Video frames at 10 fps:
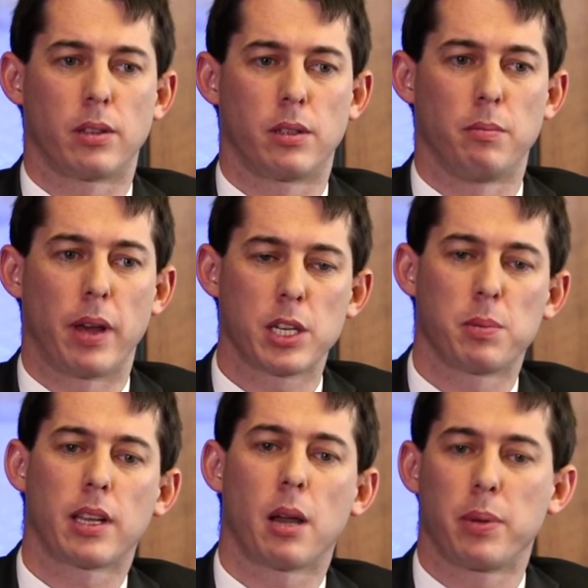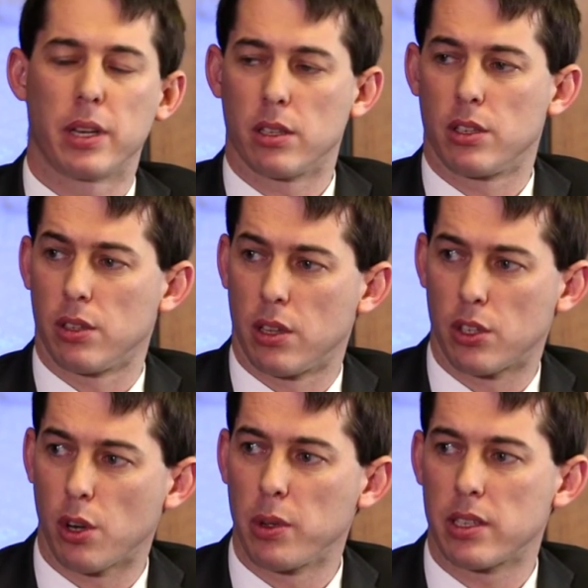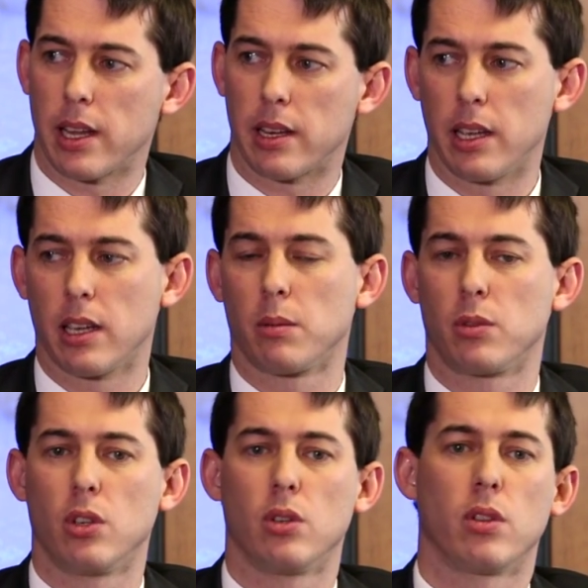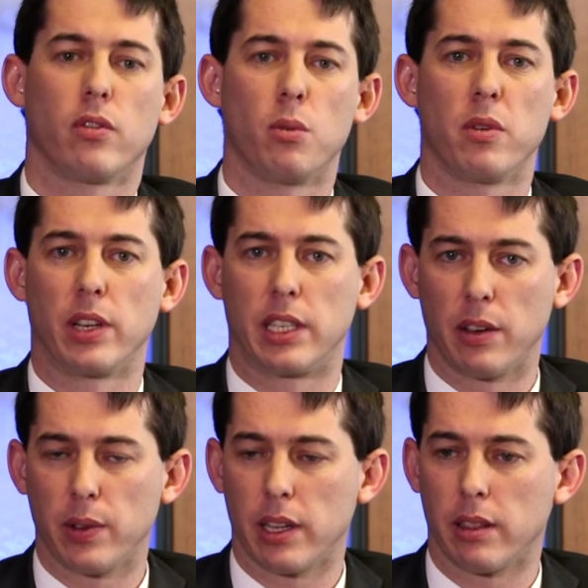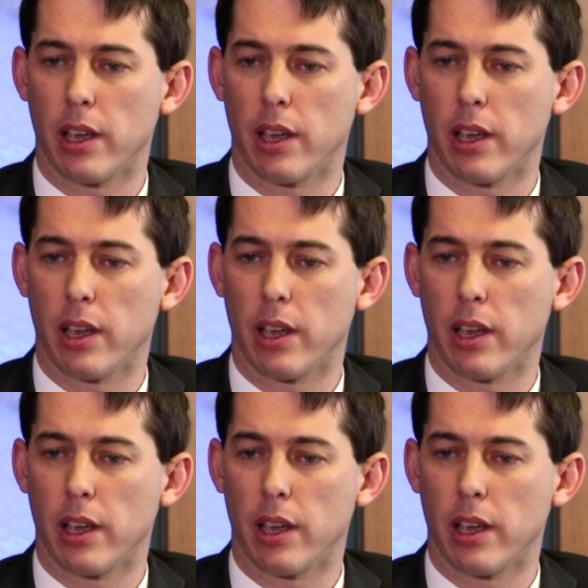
management company distributes that income to you in the form of a dividend,